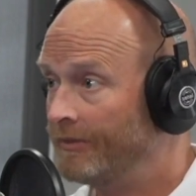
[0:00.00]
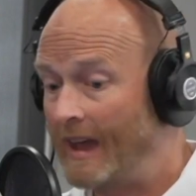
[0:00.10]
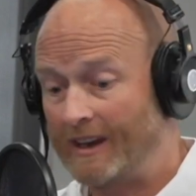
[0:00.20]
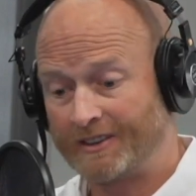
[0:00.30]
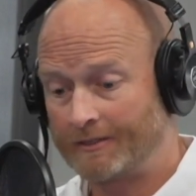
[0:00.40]

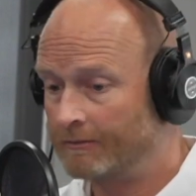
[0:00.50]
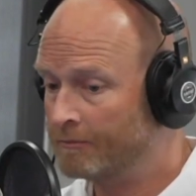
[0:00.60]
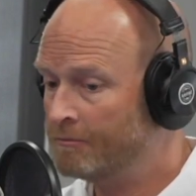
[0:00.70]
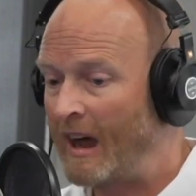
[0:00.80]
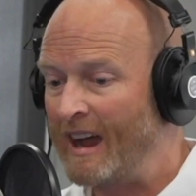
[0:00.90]
That's
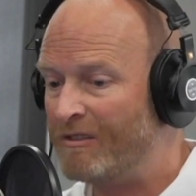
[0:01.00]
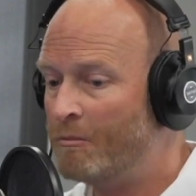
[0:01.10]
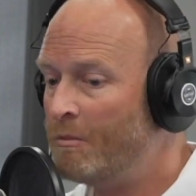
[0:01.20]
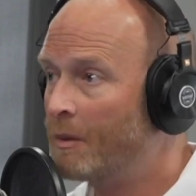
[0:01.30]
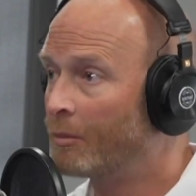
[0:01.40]
I have
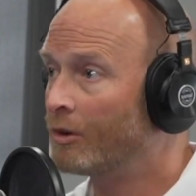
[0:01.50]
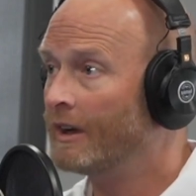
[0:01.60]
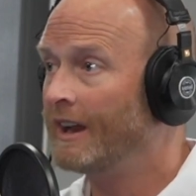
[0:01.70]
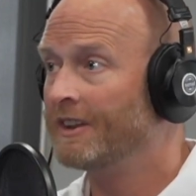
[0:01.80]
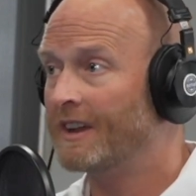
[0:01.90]

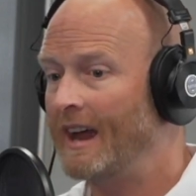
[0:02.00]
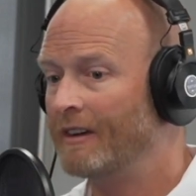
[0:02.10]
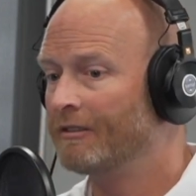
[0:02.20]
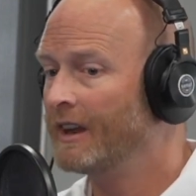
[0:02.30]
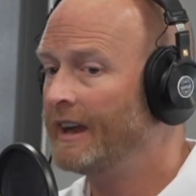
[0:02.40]
memories, I
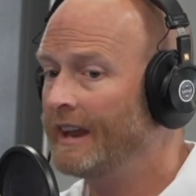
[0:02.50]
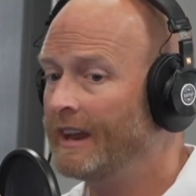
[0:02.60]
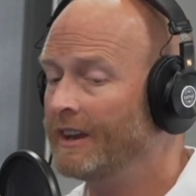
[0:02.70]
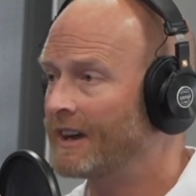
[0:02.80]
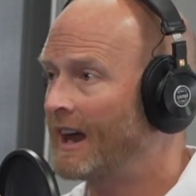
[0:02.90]
have lineage,